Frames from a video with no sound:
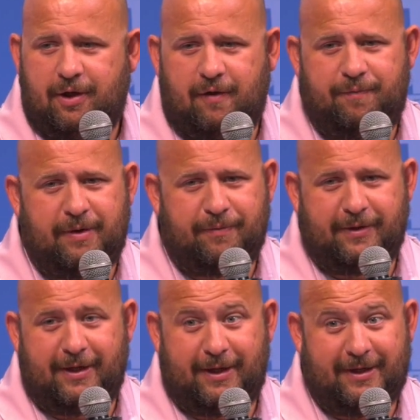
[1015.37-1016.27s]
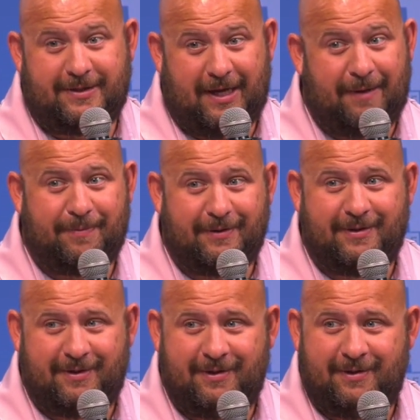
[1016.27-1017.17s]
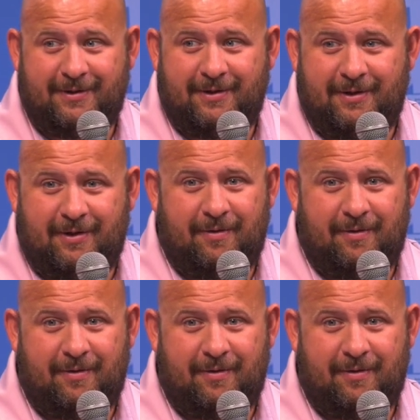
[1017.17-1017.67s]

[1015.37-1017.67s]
of people that it's happened. Yeah.